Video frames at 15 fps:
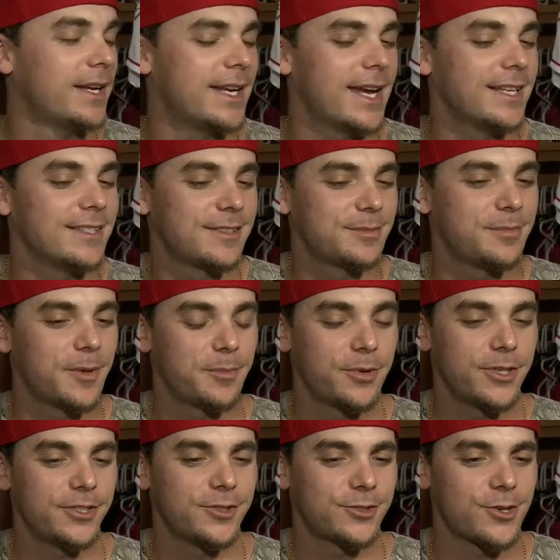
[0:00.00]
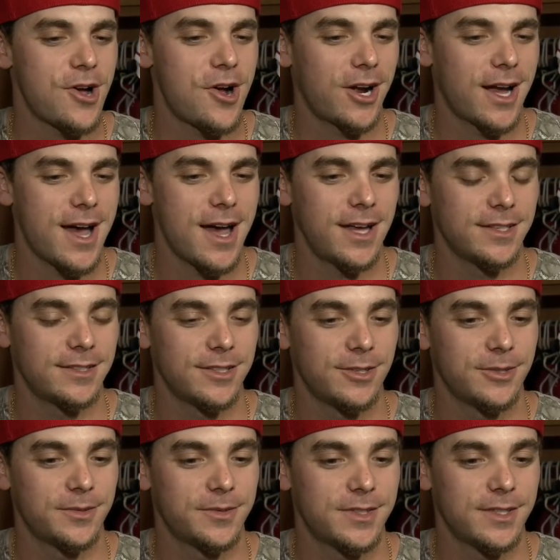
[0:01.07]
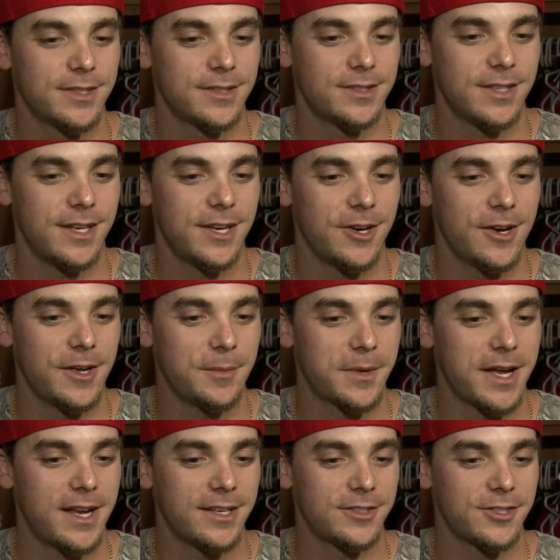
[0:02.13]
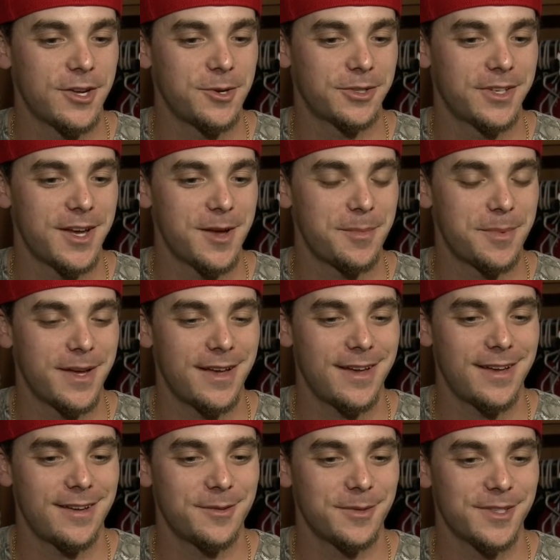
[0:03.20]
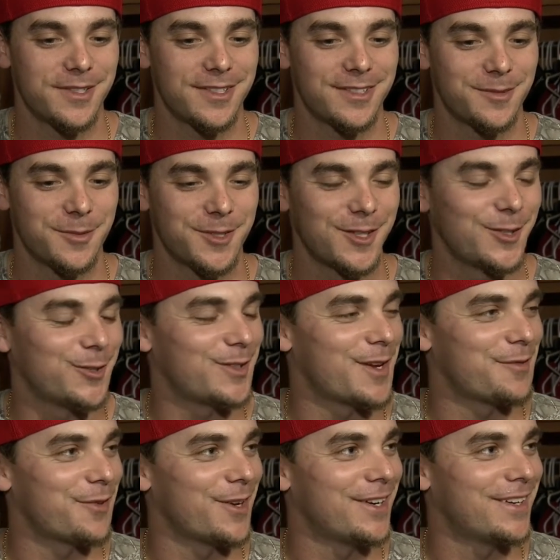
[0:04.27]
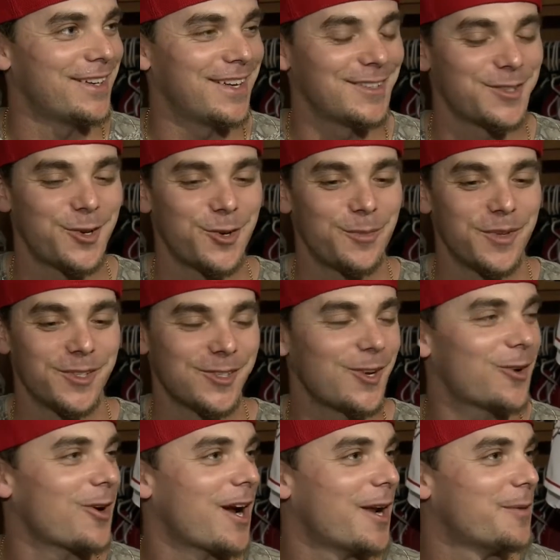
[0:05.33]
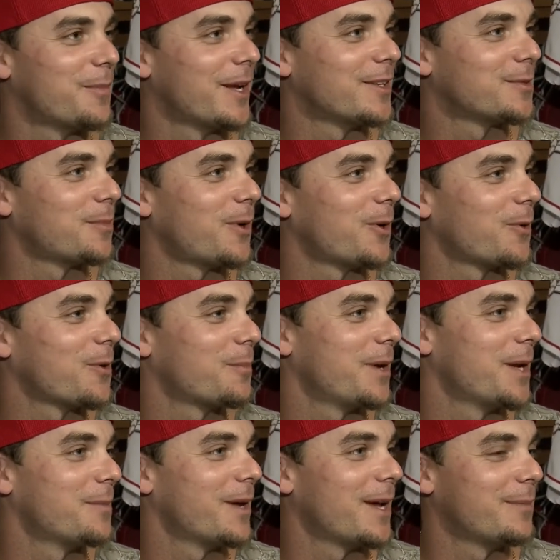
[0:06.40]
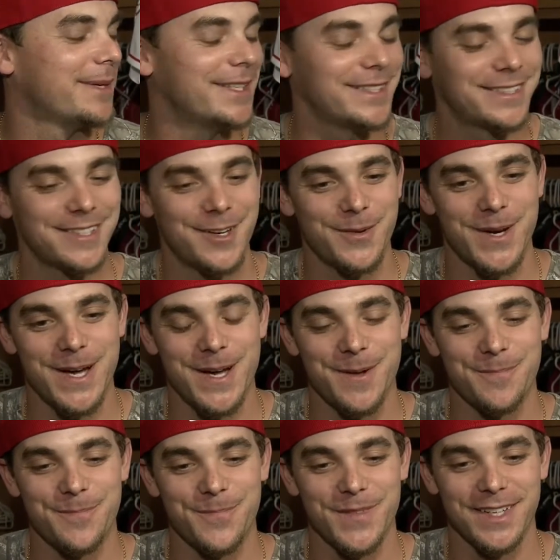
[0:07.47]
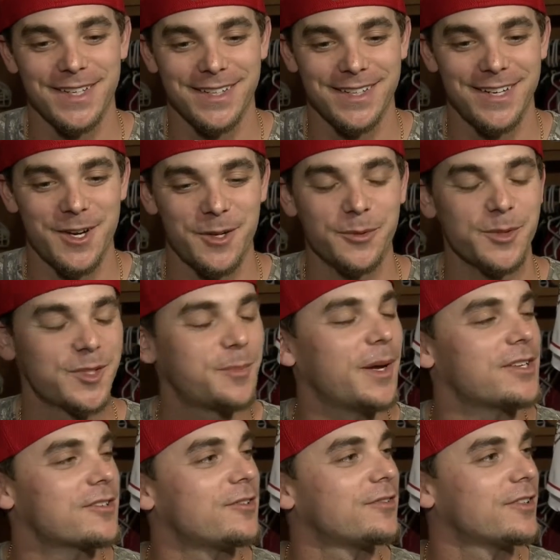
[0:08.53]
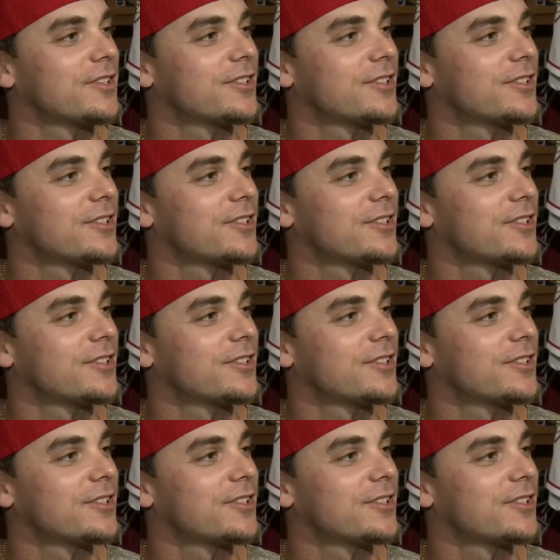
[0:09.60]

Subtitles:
dad's a pretty strong guy, so to hear him kind of choked up was a little different. I told him there's no crying in baseball and quit being a baby. So, you know, it was special for